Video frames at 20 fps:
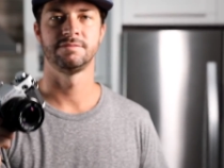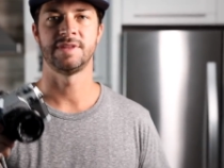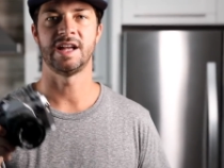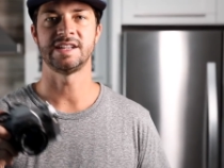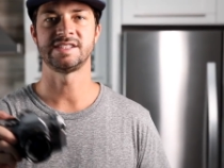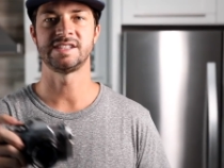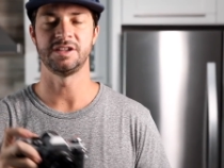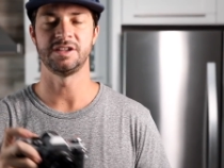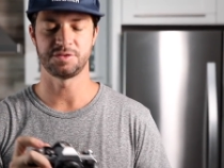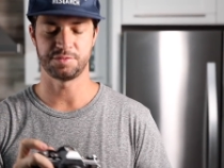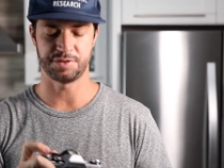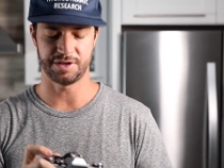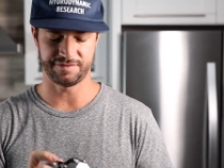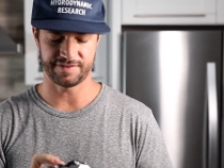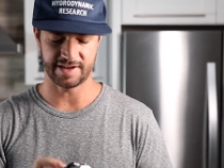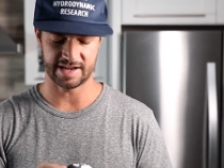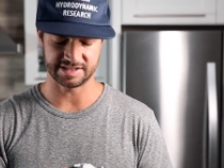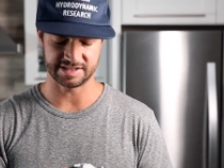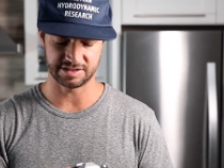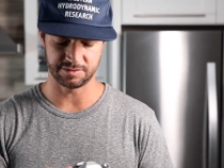that sounds pretty
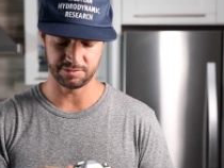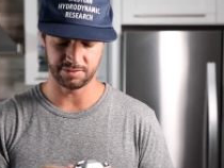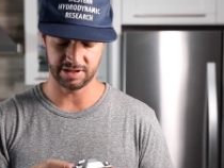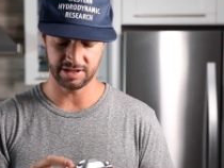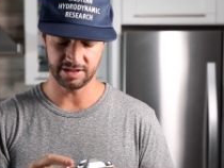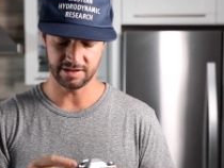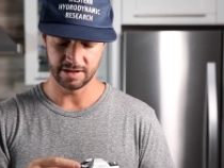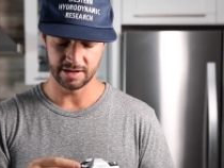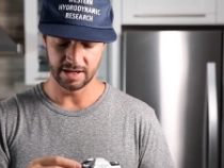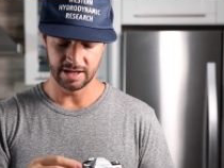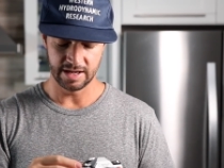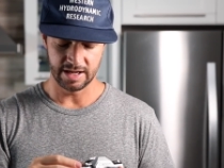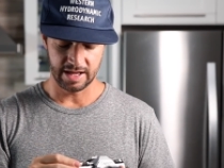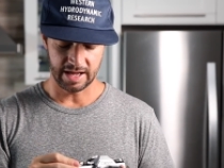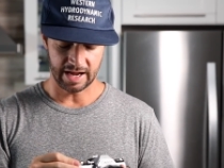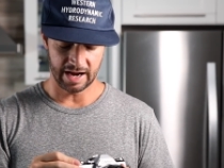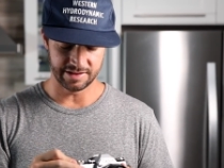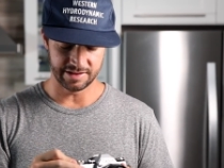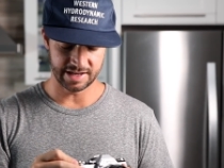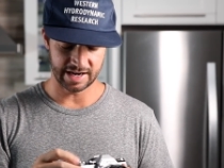fast to me.
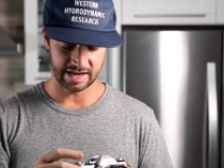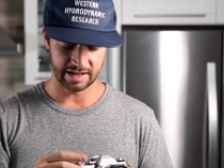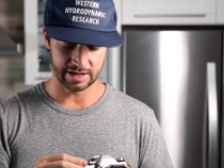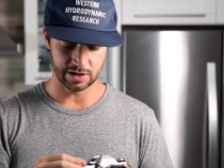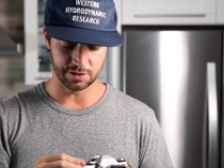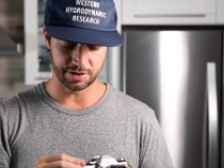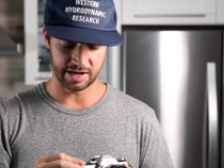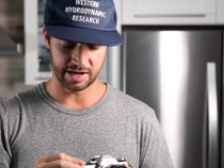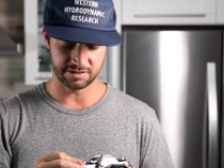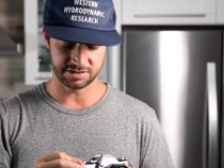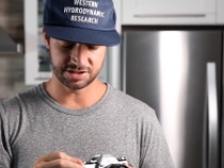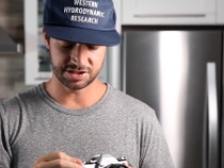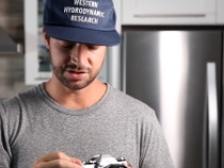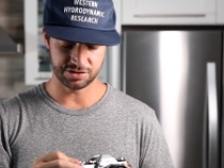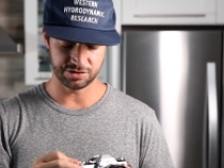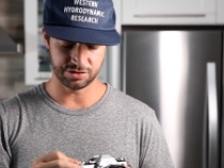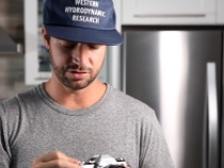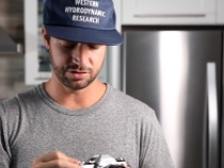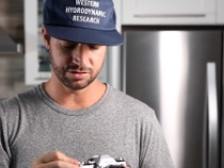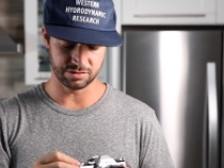And then I go down
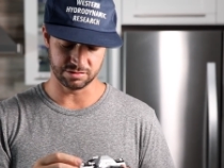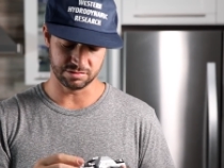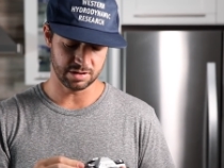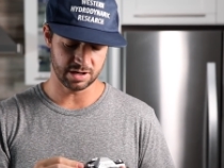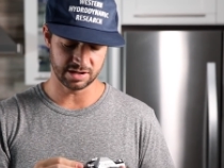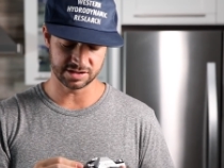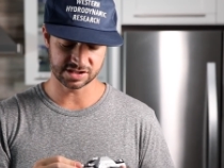to a